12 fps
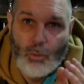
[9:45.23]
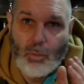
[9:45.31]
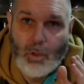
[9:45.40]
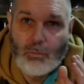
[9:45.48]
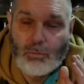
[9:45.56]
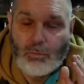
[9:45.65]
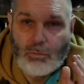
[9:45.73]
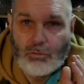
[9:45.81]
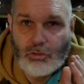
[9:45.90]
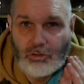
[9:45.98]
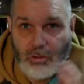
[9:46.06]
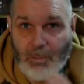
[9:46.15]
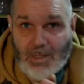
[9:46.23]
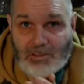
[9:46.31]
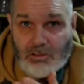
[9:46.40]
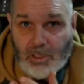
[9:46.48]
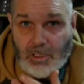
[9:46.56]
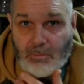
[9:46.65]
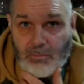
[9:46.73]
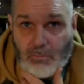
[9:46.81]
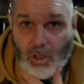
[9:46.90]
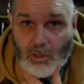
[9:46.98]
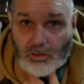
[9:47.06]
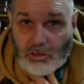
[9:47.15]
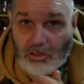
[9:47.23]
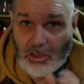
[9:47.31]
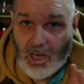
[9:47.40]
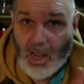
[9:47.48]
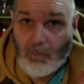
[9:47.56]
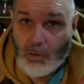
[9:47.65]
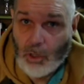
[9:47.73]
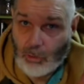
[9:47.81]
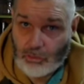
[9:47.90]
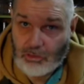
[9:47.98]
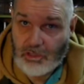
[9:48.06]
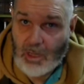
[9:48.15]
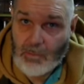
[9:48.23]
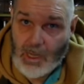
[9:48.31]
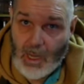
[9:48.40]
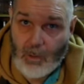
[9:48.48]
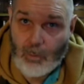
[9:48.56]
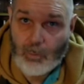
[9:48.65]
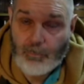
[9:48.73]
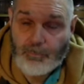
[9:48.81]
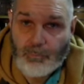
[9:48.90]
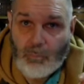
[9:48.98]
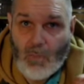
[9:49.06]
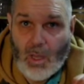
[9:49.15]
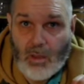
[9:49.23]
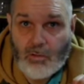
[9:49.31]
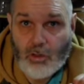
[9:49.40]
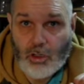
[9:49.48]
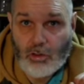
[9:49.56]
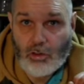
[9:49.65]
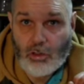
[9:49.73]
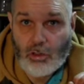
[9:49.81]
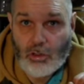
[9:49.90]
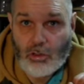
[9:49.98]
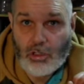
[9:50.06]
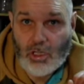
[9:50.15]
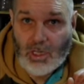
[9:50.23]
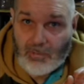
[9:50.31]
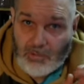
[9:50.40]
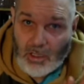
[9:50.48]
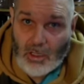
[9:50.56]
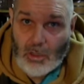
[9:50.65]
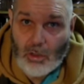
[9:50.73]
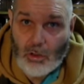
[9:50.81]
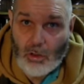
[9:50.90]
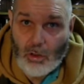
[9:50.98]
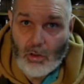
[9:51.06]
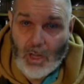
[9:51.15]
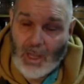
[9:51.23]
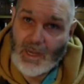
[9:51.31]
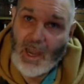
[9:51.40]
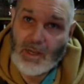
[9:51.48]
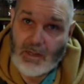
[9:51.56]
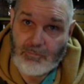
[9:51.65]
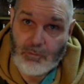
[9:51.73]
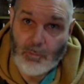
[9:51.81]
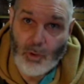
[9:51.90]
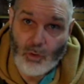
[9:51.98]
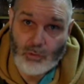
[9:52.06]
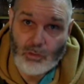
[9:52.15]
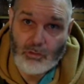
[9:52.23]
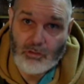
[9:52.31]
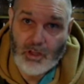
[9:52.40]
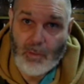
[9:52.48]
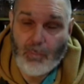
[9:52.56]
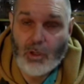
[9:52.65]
Well, just imagine as a scenario, just hear me out, that you lived in a, like I live remote, don't I?